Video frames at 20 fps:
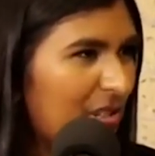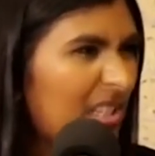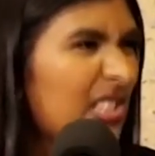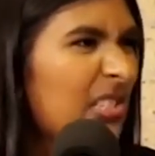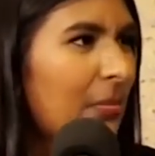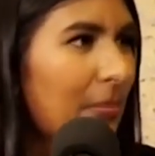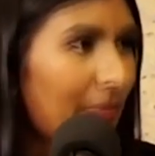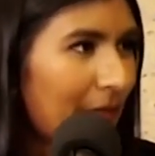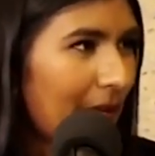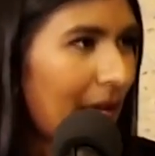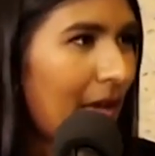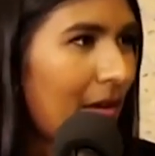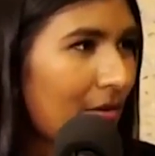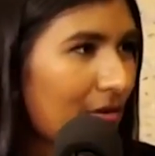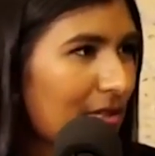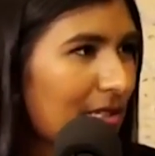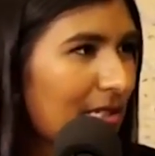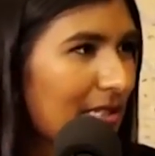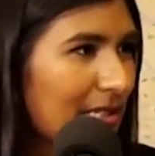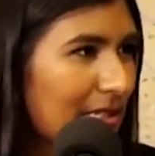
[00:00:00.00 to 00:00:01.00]
It's something
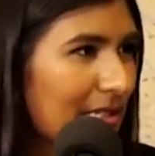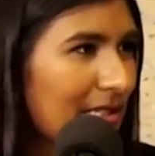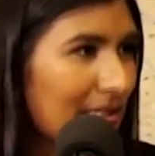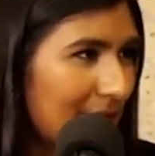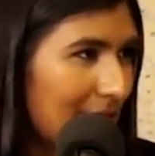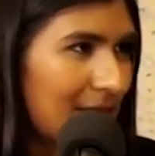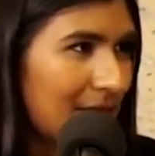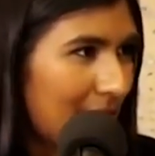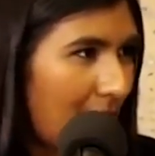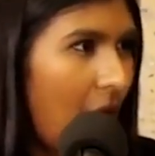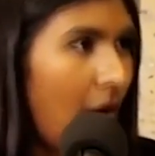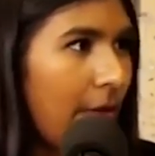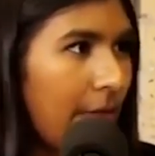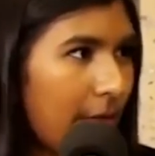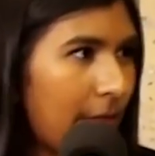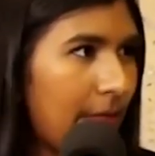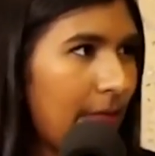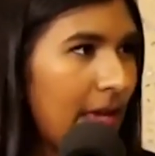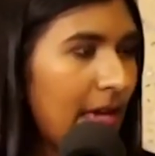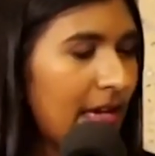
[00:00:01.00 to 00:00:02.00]
else. It's this
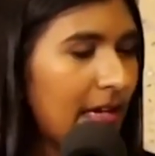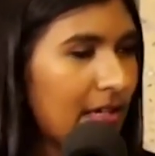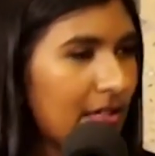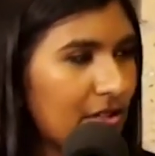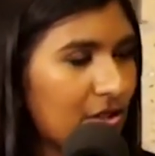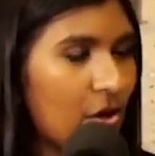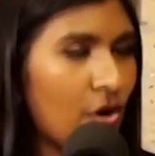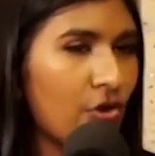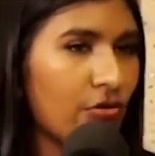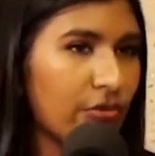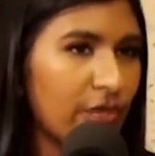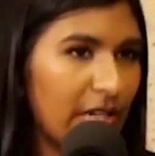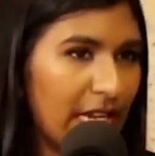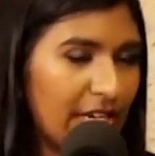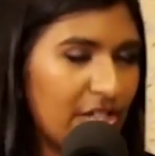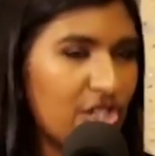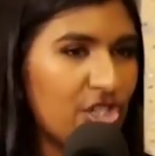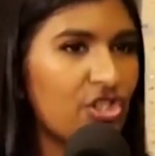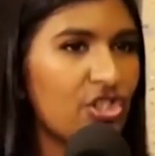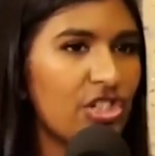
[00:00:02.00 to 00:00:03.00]
other thing, and it's got a
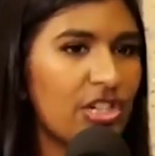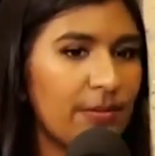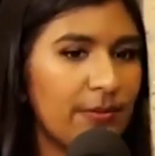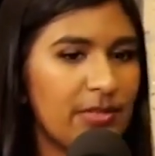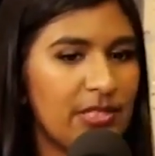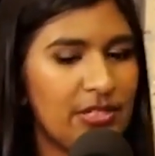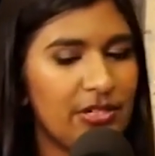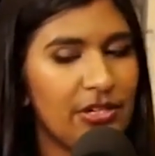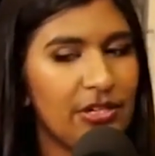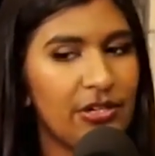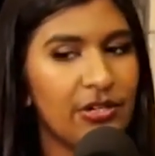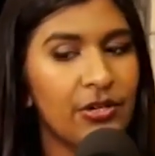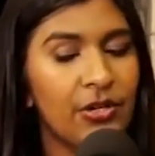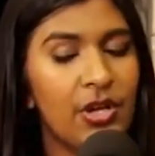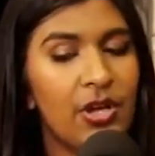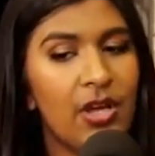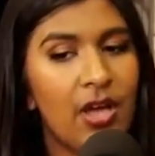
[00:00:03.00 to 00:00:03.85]
relationship to